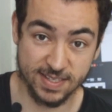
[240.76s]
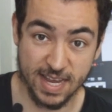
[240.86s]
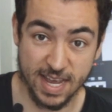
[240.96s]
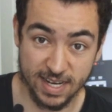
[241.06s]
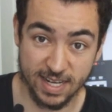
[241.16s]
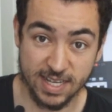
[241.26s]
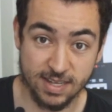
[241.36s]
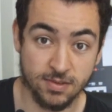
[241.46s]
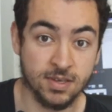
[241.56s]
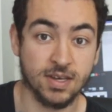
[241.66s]
is
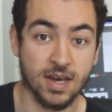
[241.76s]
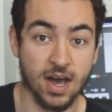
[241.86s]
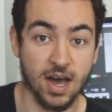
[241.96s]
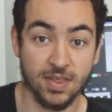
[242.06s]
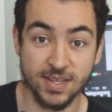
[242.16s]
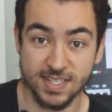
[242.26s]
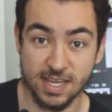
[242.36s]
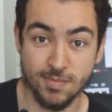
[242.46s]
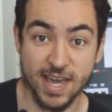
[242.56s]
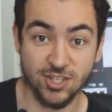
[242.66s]
technically the
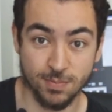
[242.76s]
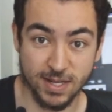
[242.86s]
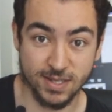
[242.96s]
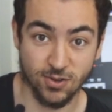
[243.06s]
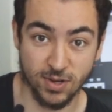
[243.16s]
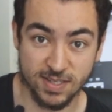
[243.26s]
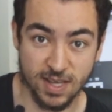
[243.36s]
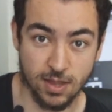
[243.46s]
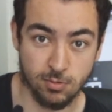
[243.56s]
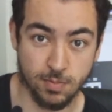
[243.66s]
C major pentatonic
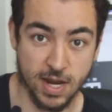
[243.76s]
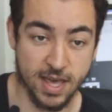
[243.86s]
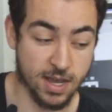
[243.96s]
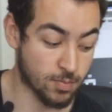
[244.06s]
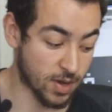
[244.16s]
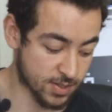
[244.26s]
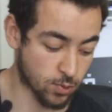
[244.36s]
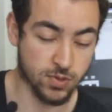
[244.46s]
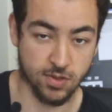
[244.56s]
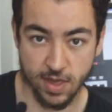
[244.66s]
scale that we're playing, but it's
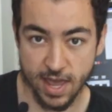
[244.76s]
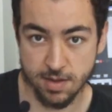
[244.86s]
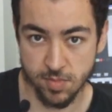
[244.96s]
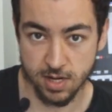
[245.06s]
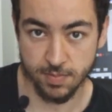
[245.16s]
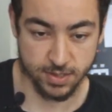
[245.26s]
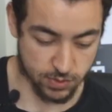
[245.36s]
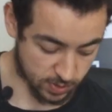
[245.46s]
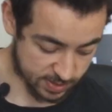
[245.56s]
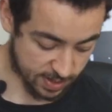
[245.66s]
also the A minor
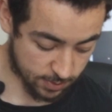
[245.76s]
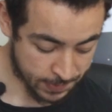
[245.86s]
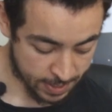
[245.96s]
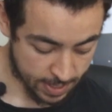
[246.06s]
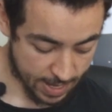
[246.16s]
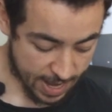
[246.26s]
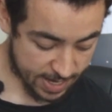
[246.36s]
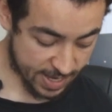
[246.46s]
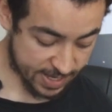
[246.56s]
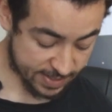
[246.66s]
pentatonic scale.
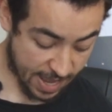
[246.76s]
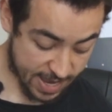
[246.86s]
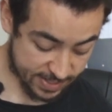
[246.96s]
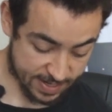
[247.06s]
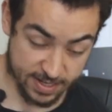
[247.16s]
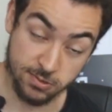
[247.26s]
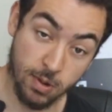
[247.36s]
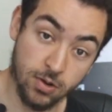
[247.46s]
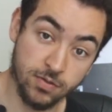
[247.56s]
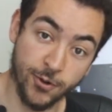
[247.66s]
And it is 8, 10,
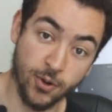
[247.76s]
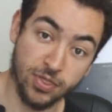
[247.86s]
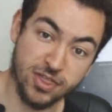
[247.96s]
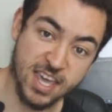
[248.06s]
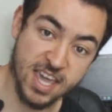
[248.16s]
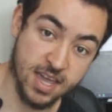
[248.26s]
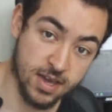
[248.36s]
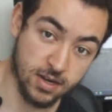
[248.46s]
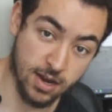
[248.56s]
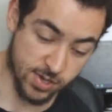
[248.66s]
12 on the
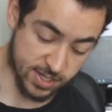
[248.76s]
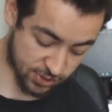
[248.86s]
low E